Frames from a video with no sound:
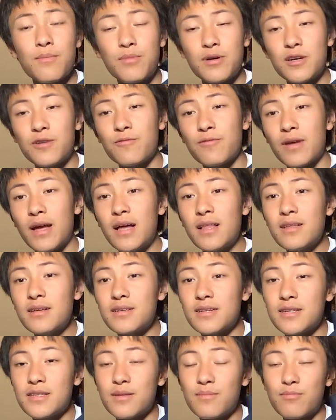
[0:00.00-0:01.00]
but in
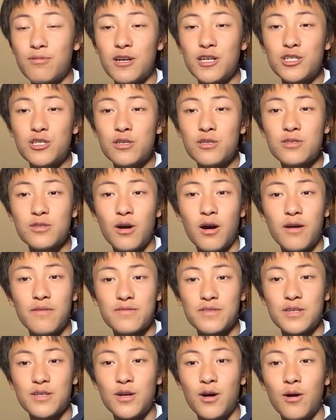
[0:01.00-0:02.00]
reality the pressure is
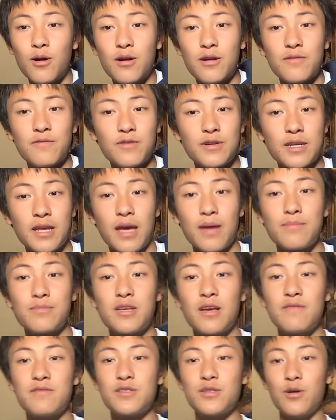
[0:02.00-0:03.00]
often hard for game
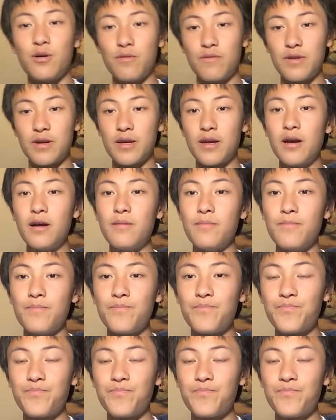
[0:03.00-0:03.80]
devs to overcome.